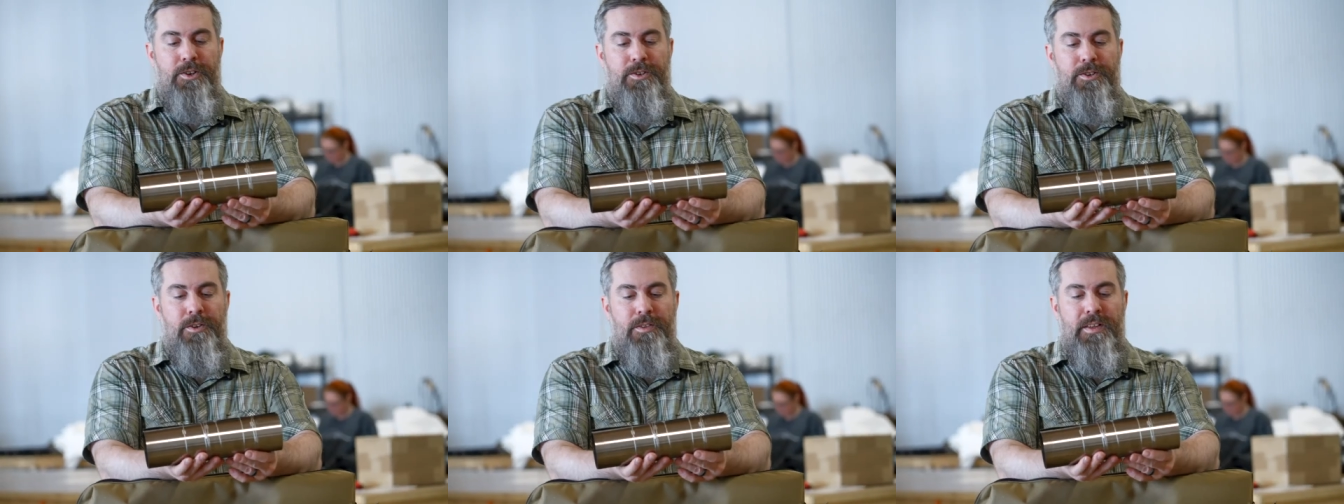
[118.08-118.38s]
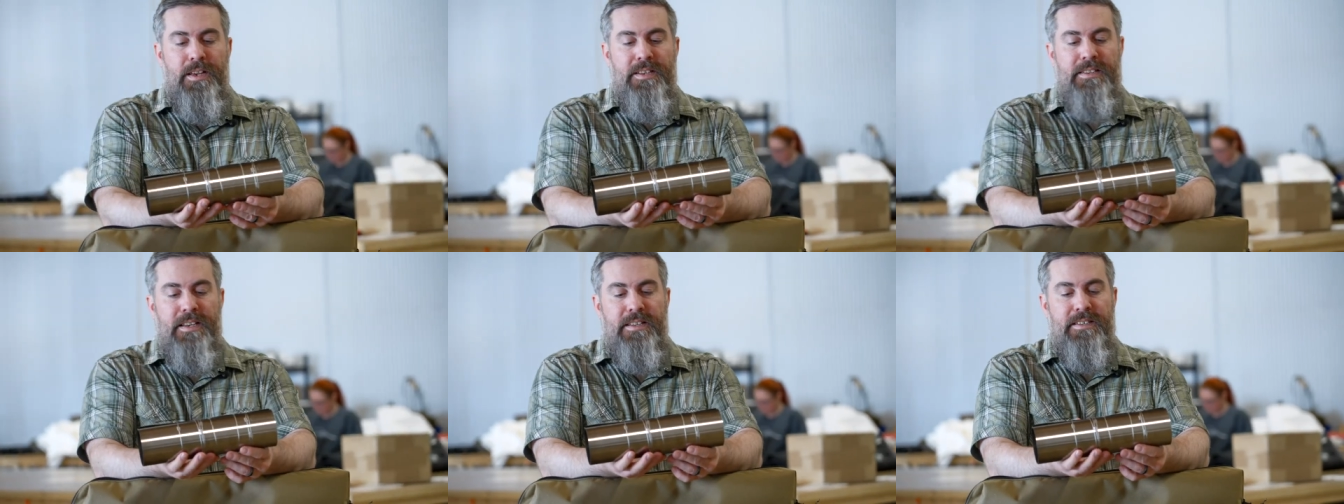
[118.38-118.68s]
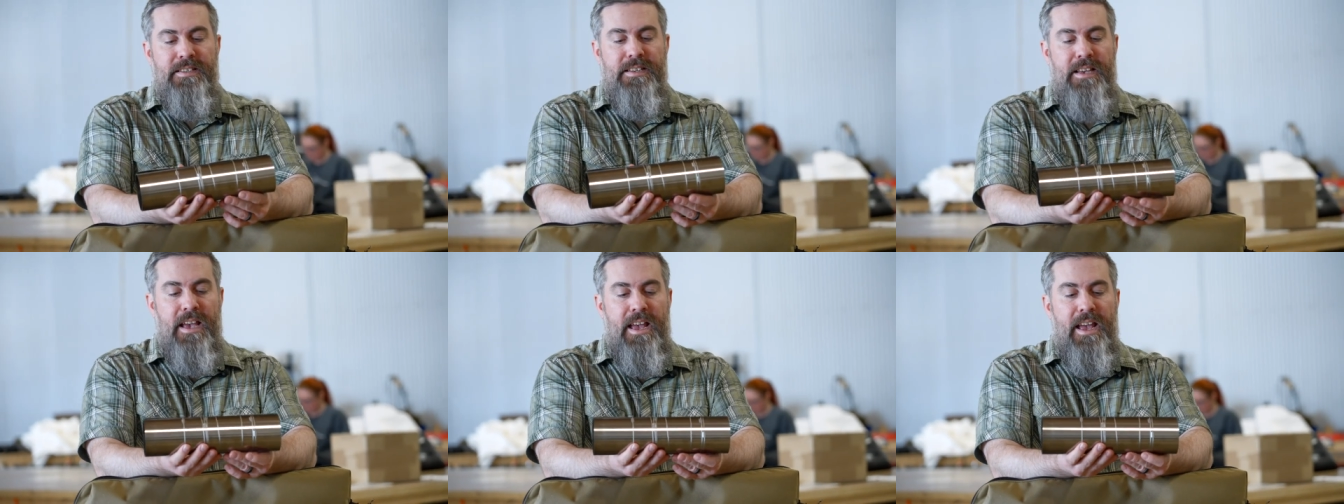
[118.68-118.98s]
do this,
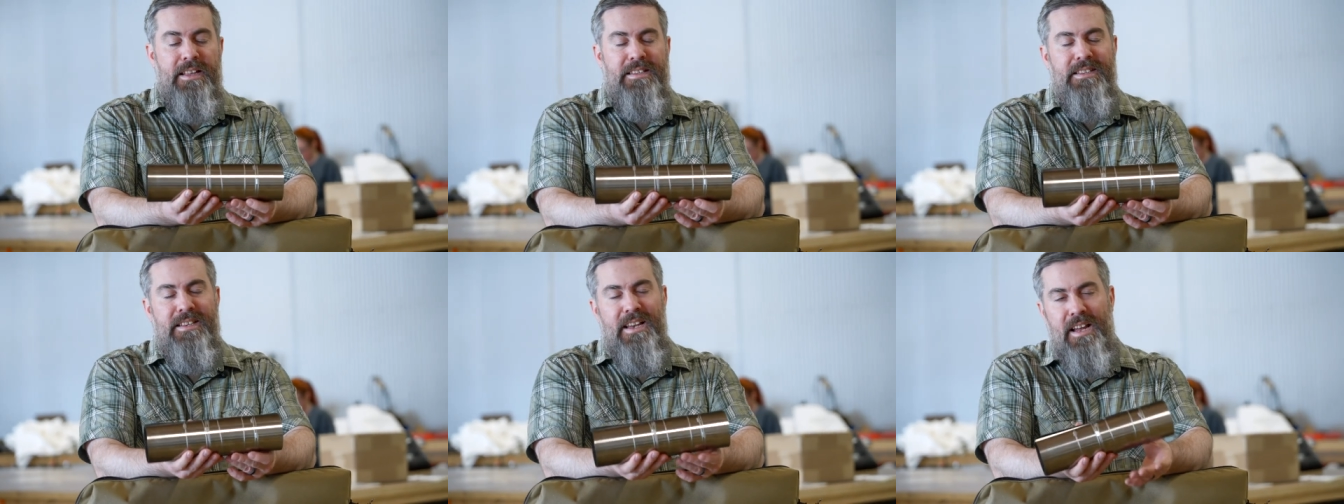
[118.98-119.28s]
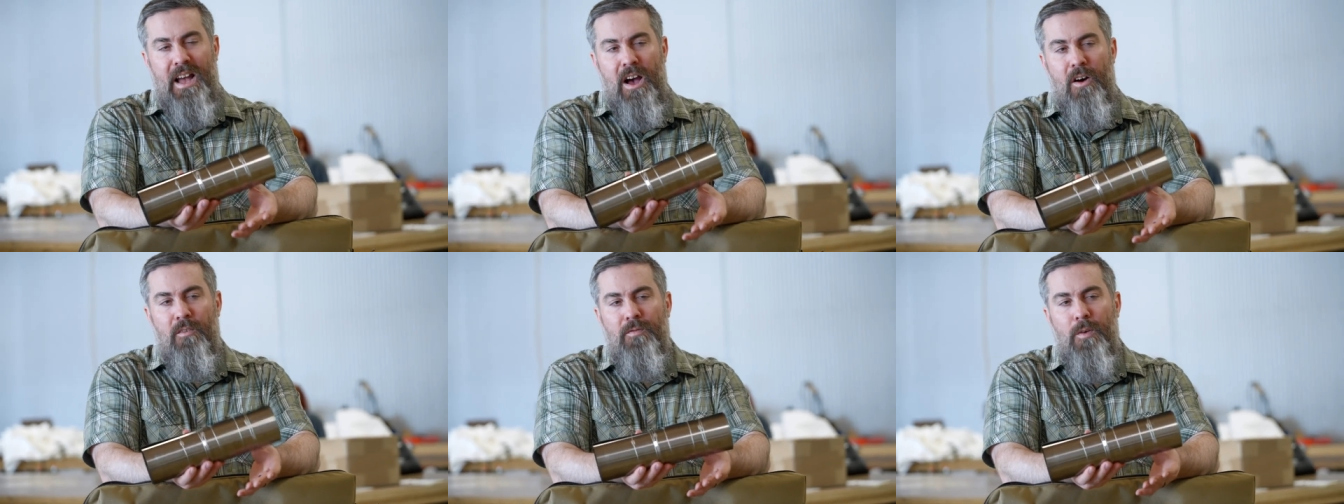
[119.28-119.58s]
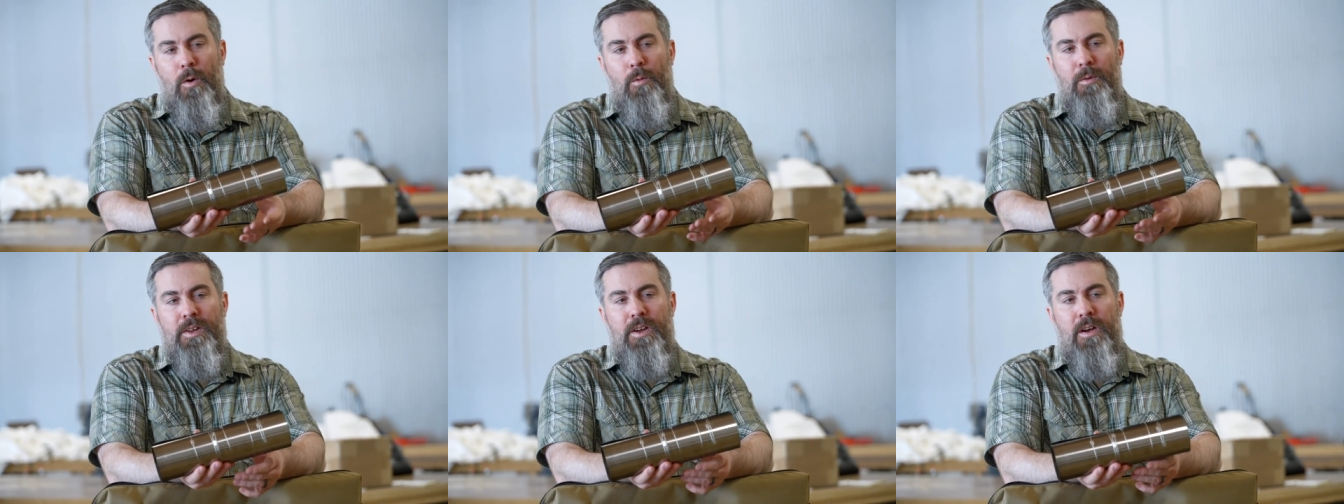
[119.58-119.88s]
it's it's
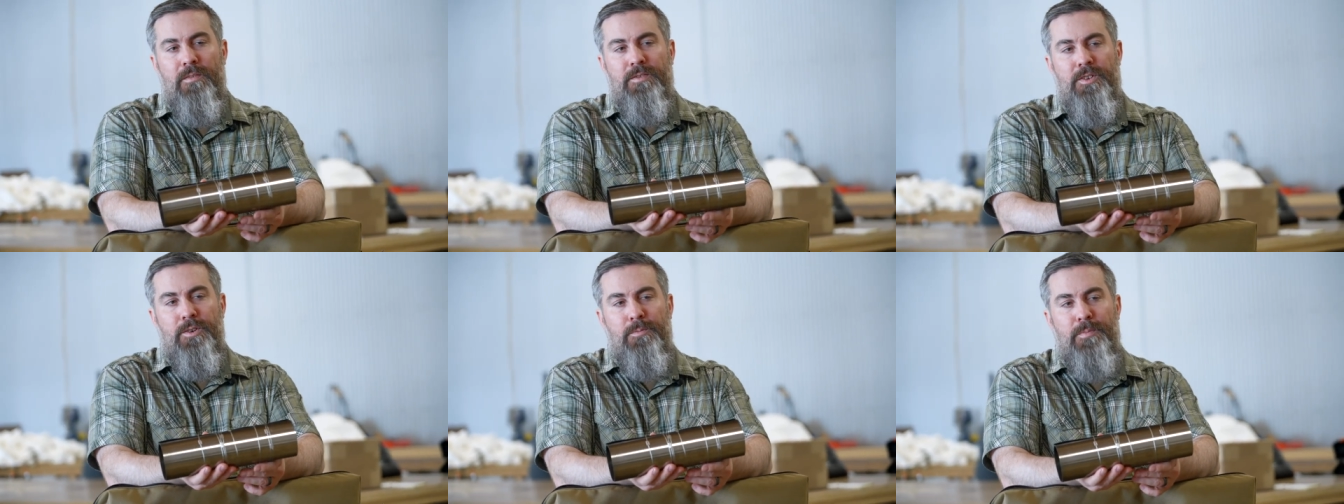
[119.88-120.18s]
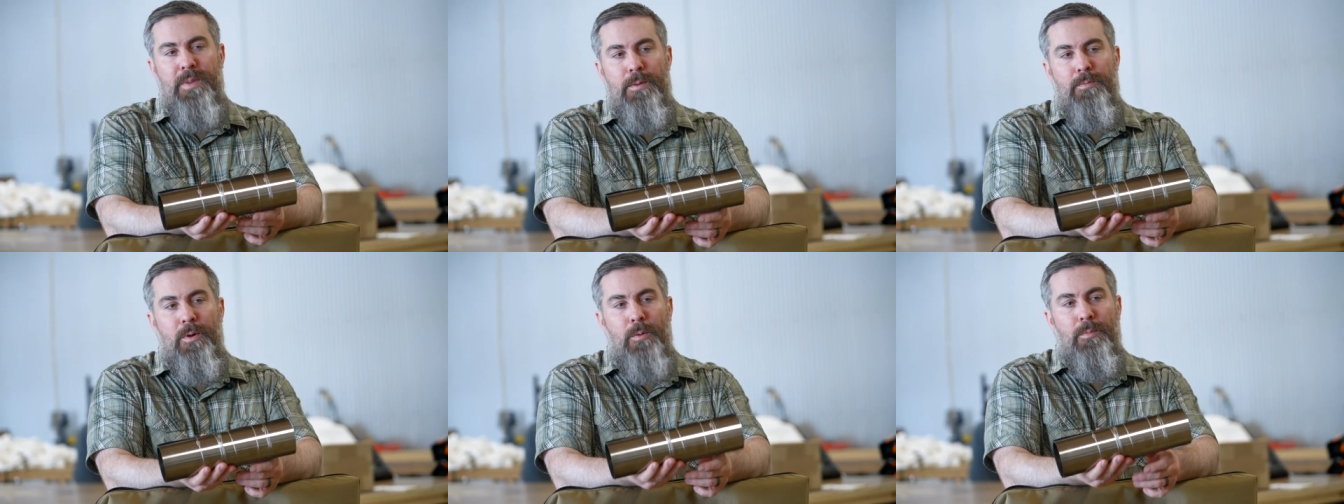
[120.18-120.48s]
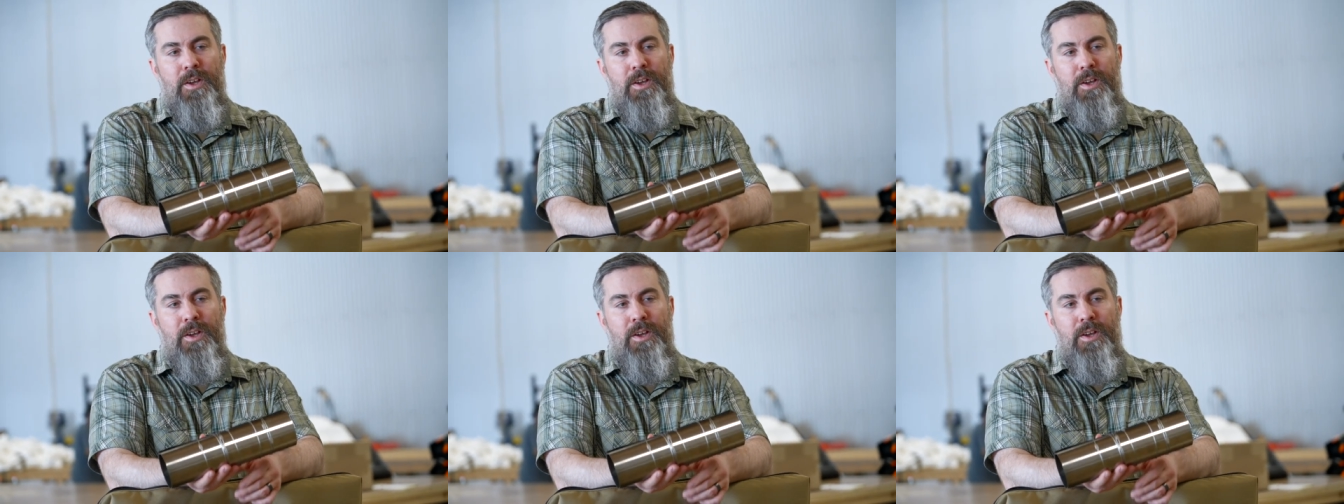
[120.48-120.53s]
helpful when you have two people,